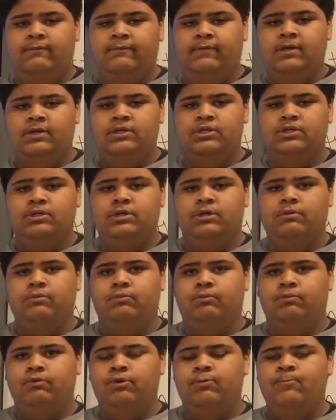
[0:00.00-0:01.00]
fish
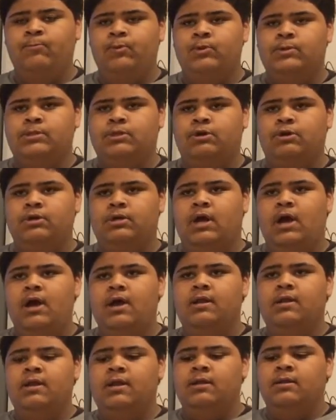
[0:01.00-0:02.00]
room was turned
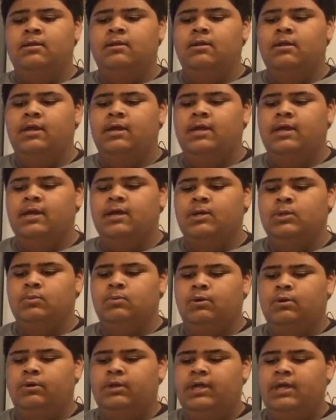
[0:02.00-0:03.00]
on, and the eggs
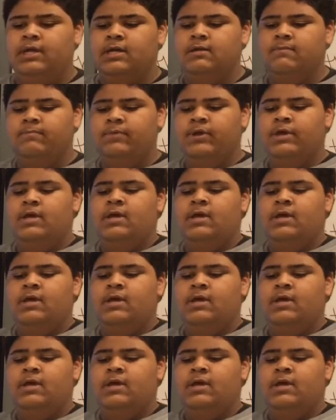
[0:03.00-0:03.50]
were laid.